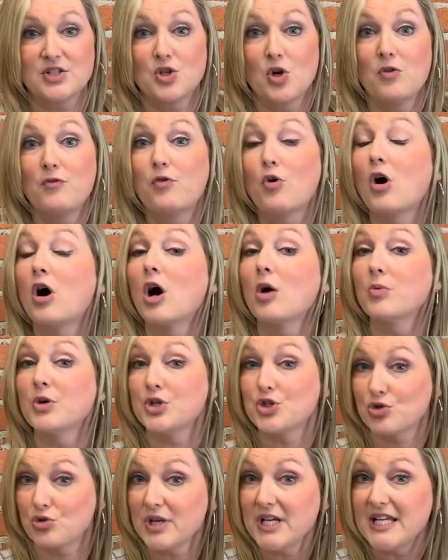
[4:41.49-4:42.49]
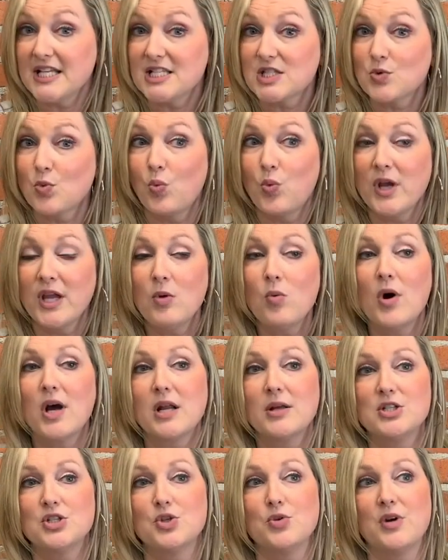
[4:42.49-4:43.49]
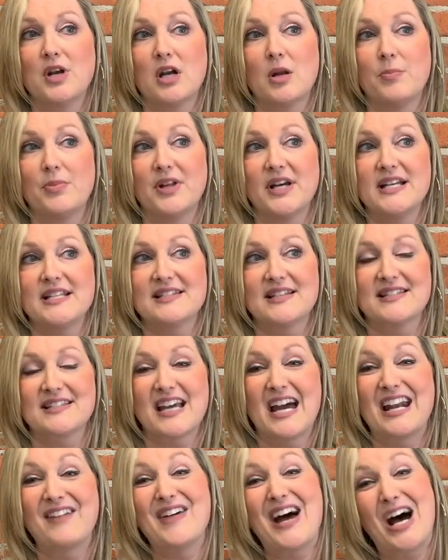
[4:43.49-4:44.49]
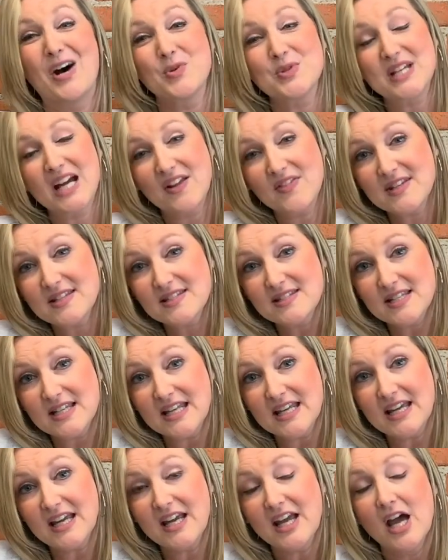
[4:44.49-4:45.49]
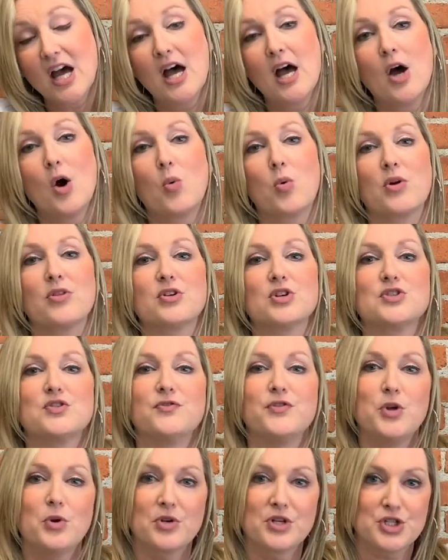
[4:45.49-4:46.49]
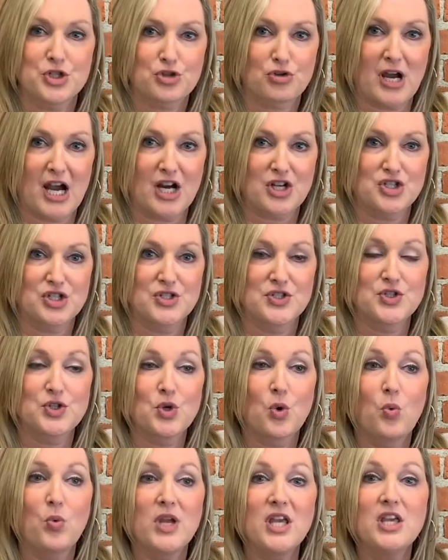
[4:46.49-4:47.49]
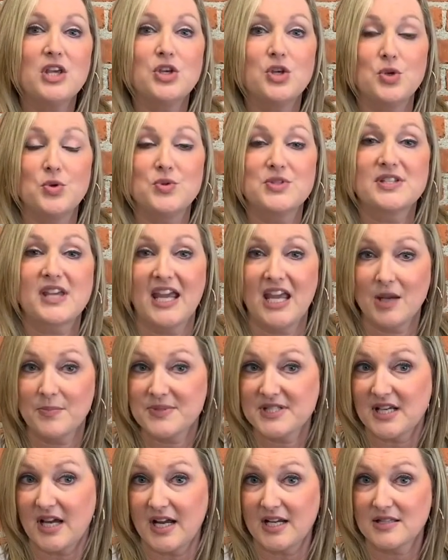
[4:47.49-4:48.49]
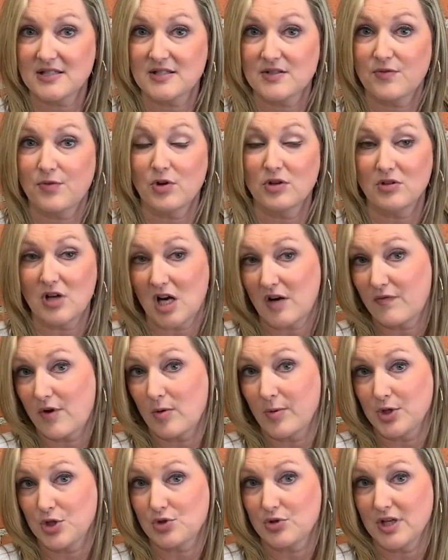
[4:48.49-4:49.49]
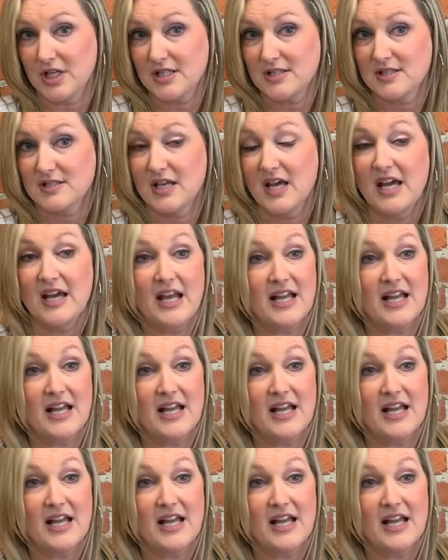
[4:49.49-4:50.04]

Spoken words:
So for our retreats, we want to do it at a place that's kind of outside the city where there's fewer distractions. So we use campsites for a lot of our retreats.